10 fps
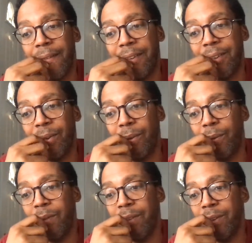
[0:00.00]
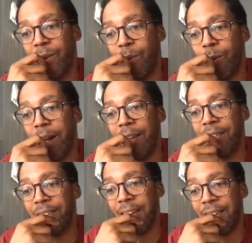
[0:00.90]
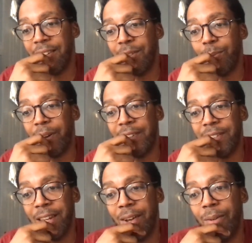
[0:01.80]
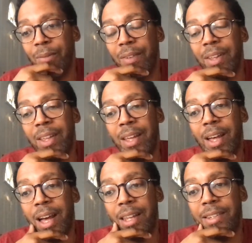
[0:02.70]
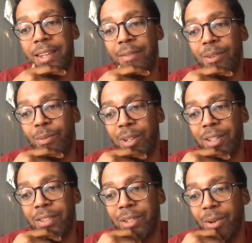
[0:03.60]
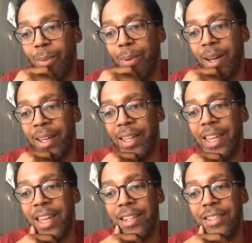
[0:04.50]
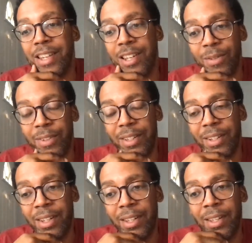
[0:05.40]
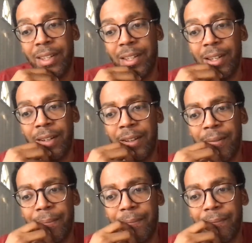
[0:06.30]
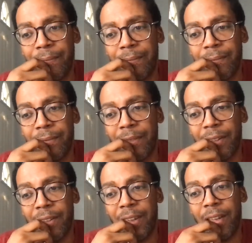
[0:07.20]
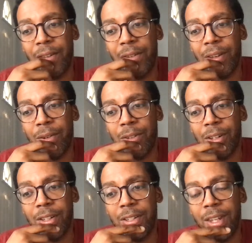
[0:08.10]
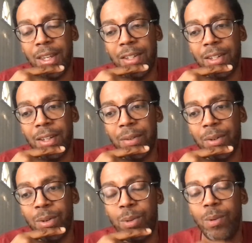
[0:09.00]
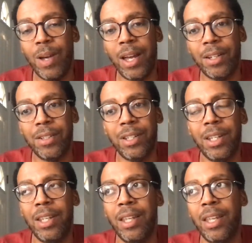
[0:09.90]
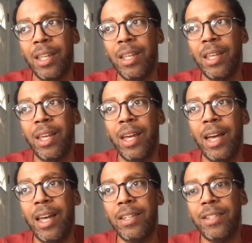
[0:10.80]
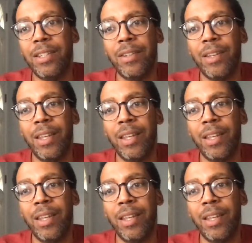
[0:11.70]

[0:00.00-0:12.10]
So, while it's at this price now, I definitely would consider buying a ton of it. Um, the other thing I was going to say is who actually has it?